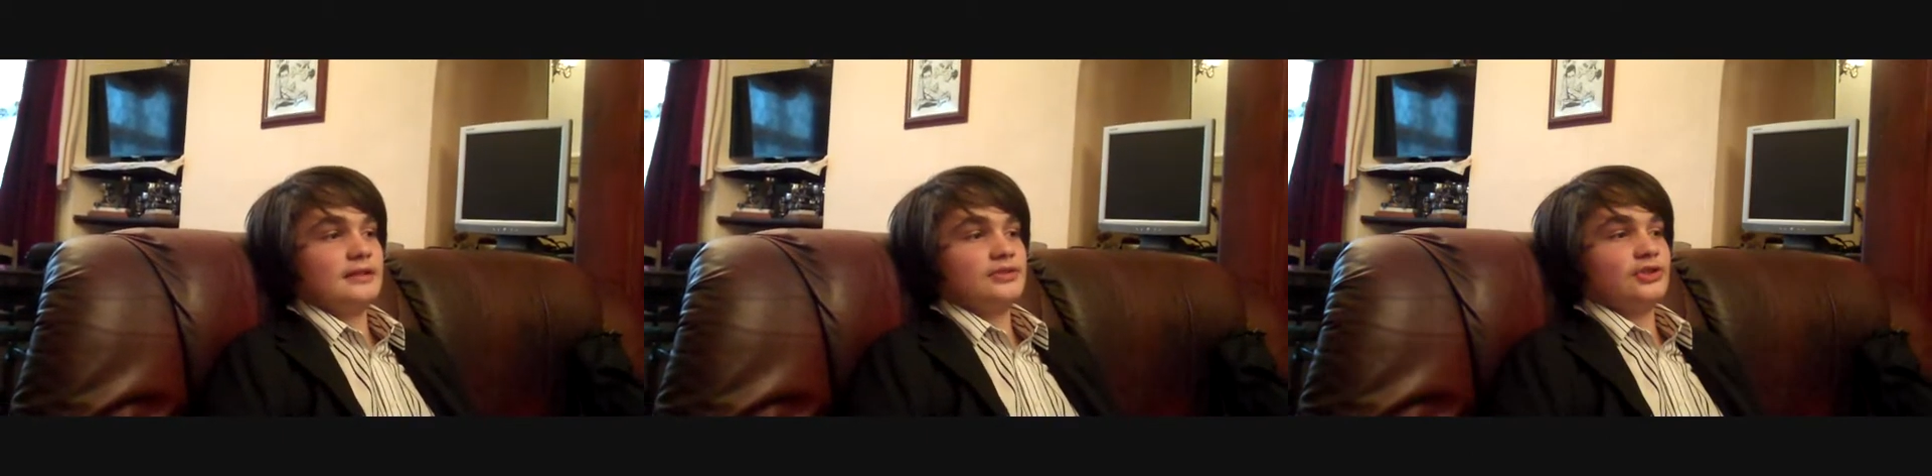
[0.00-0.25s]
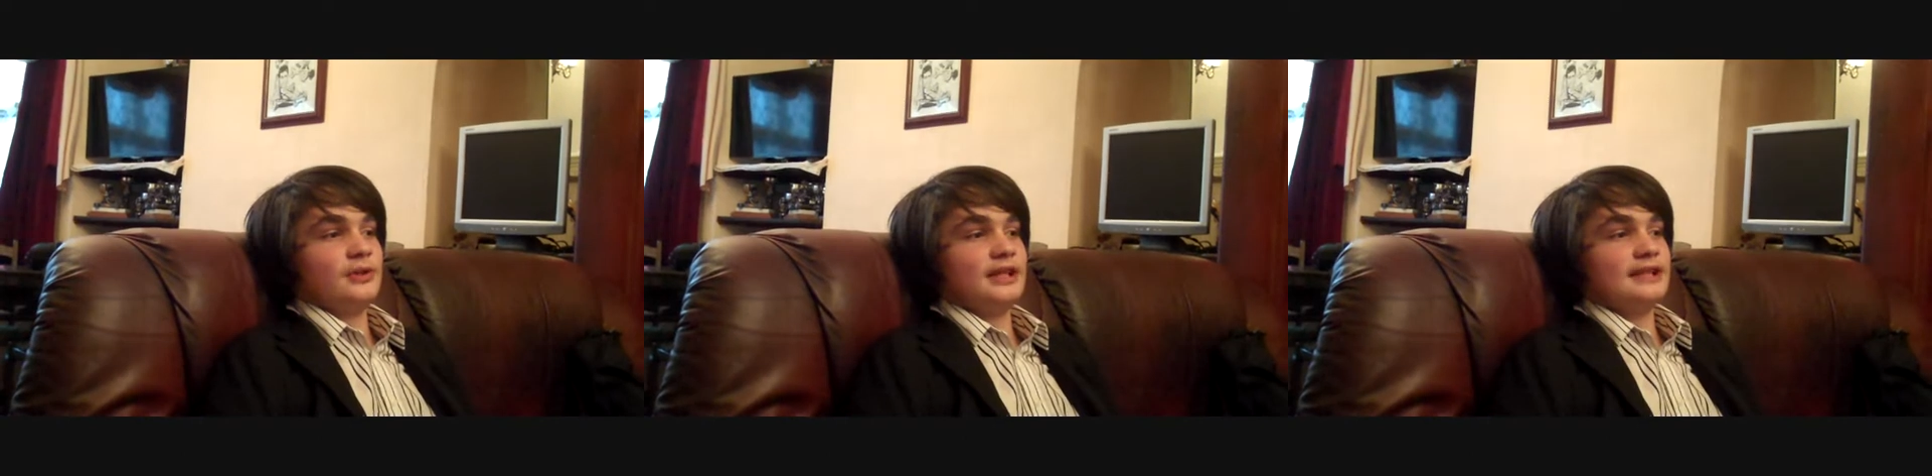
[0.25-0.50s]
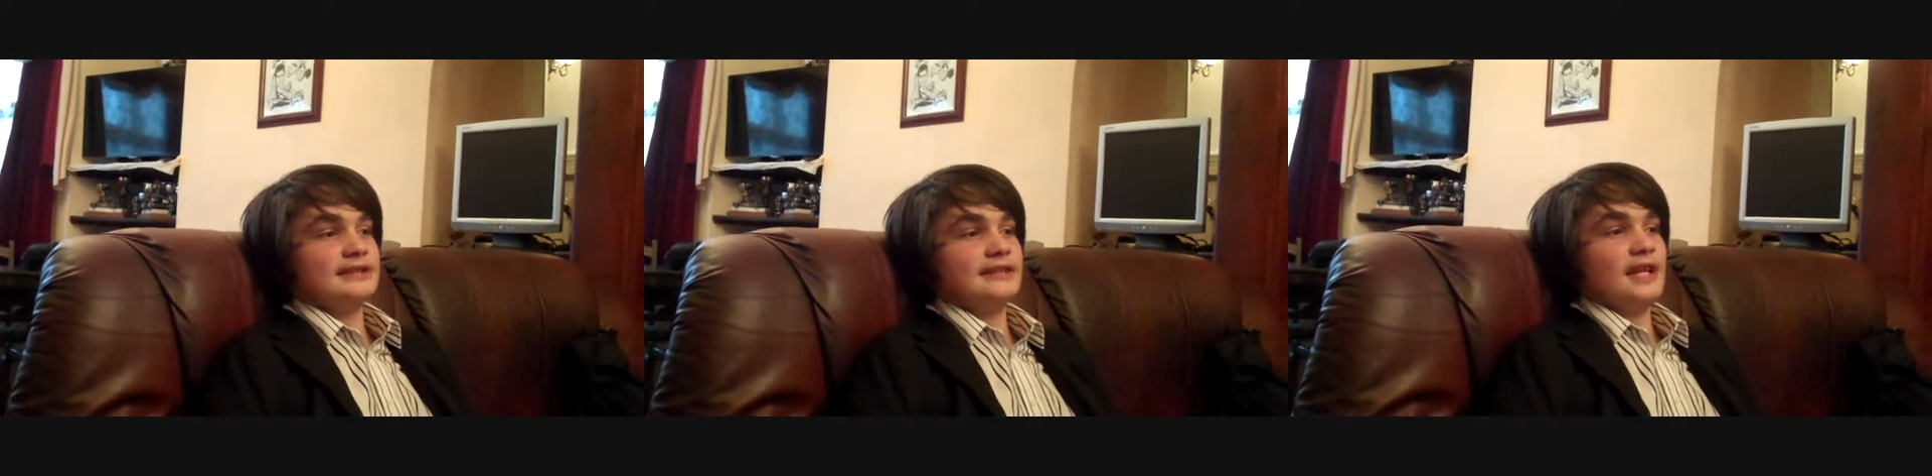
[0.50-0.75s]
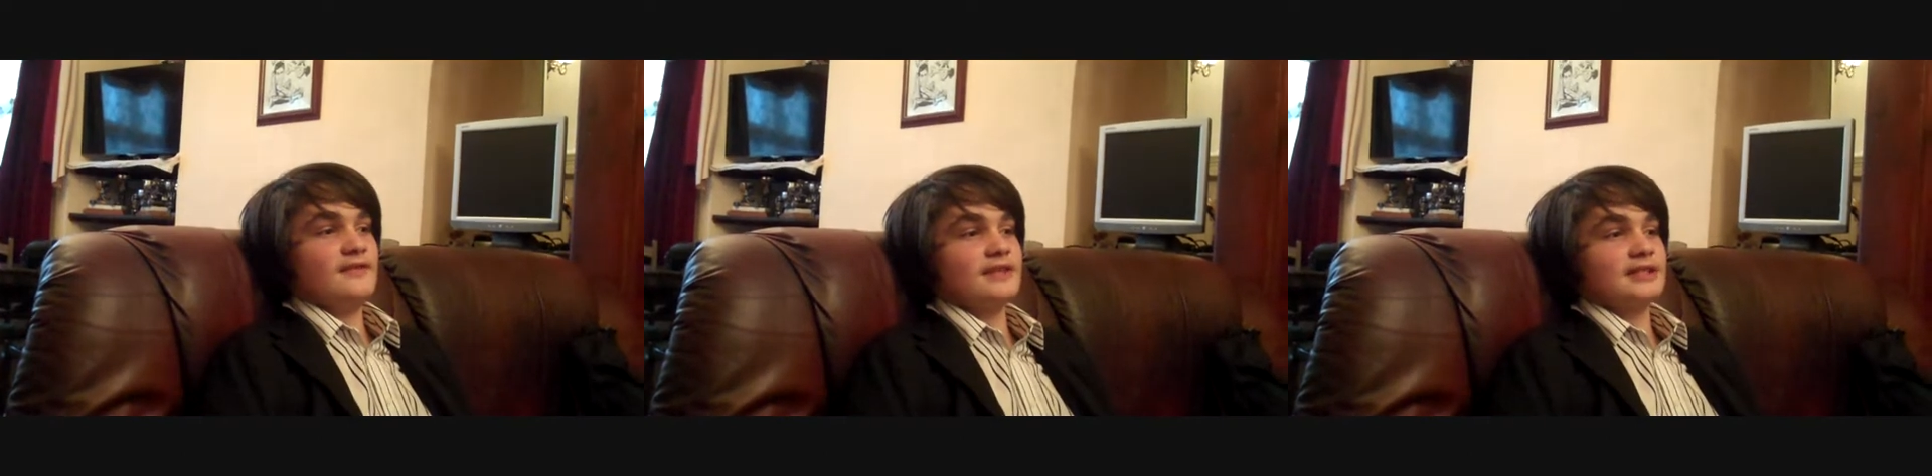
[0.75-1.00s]
so he can
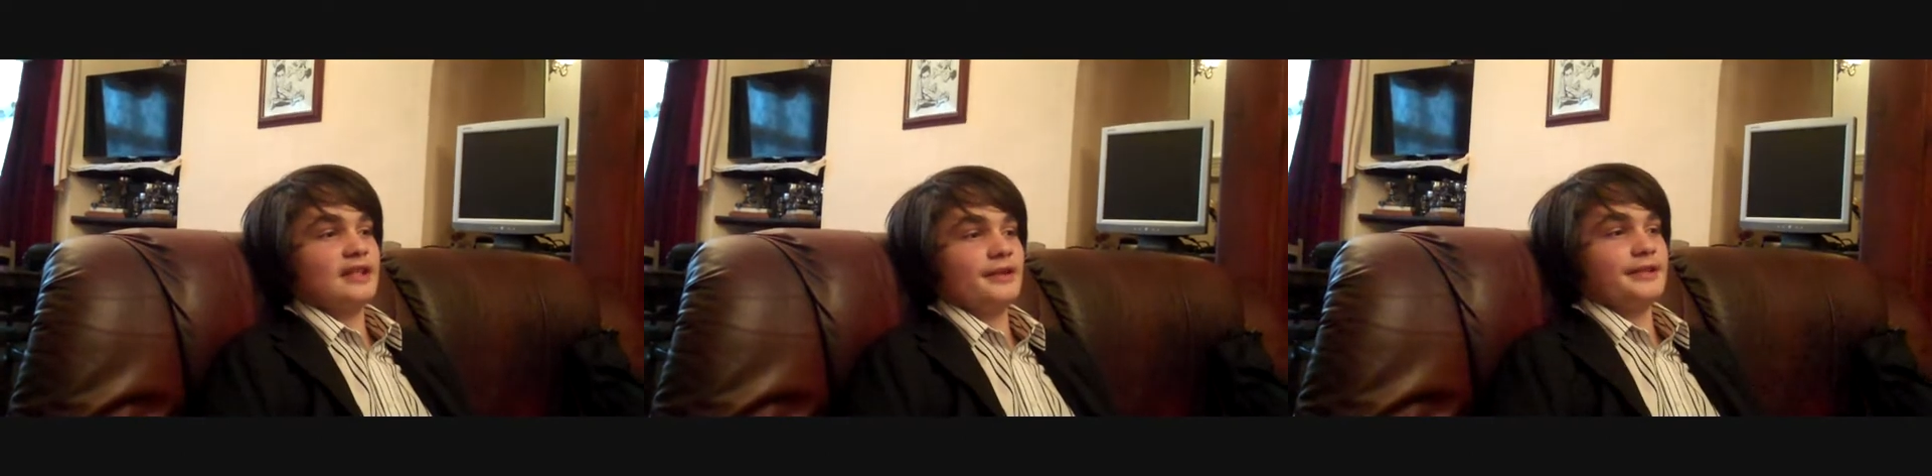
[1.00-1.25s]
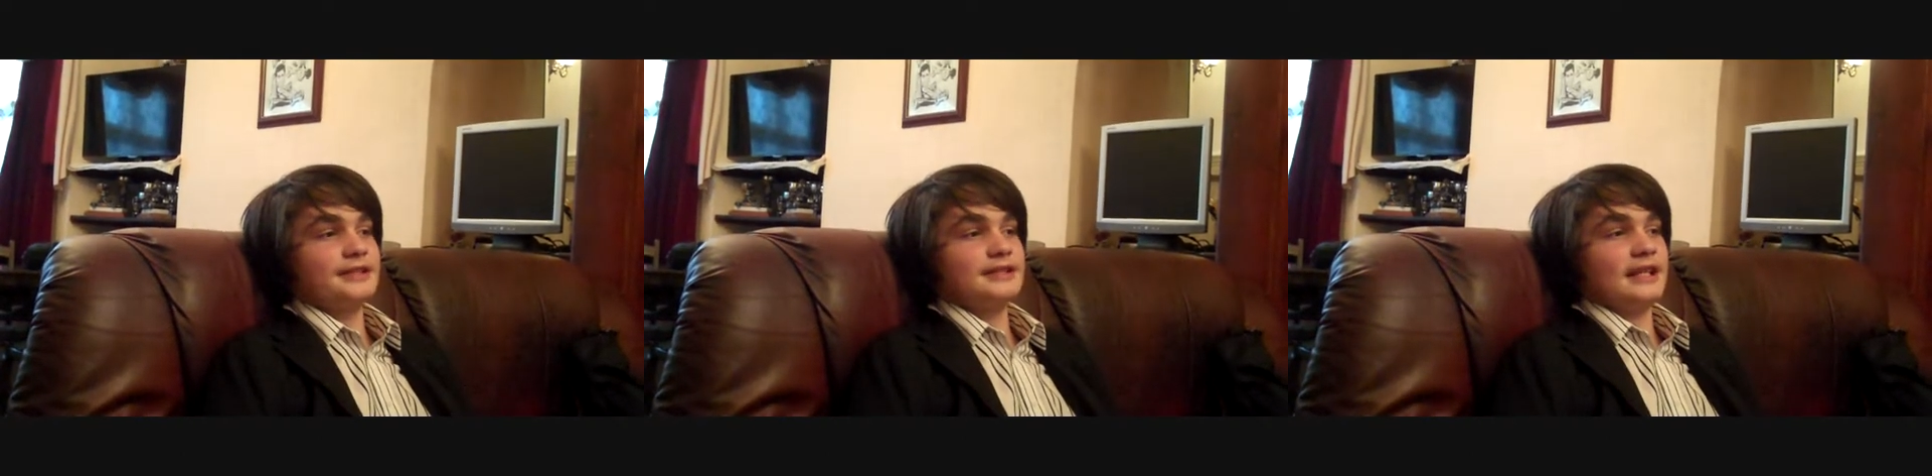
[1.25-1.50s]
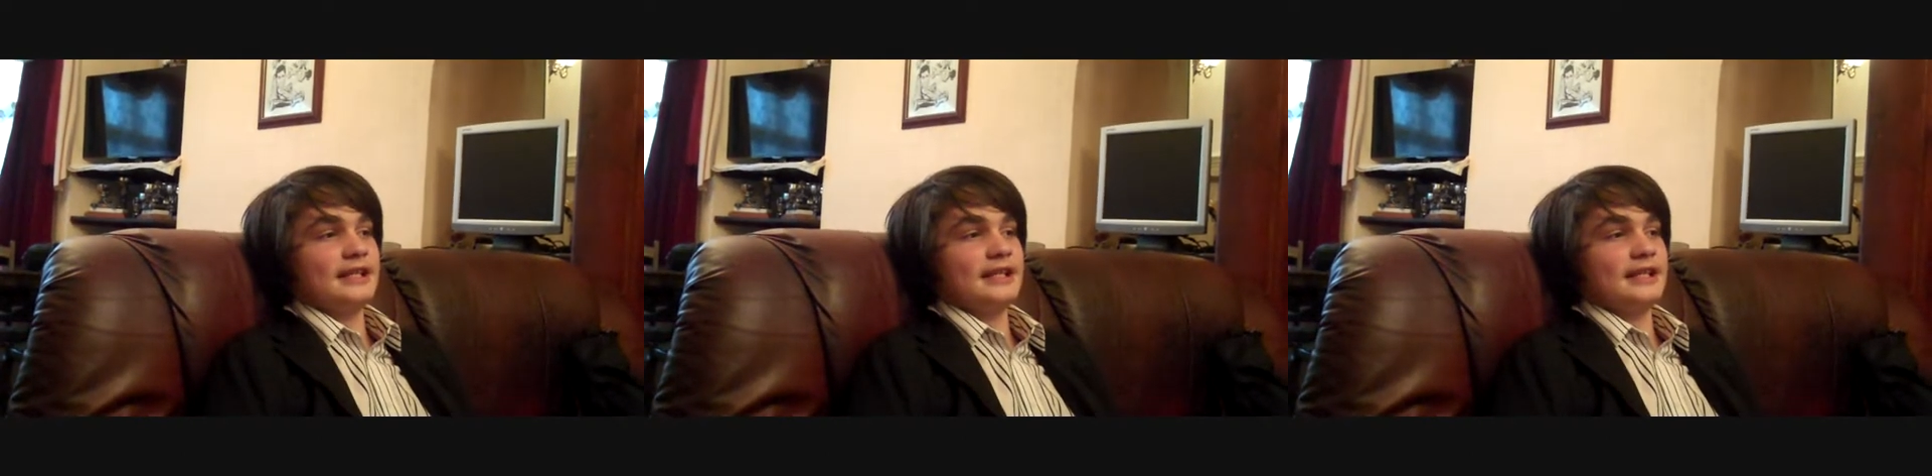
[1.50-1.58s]
save his TARDIS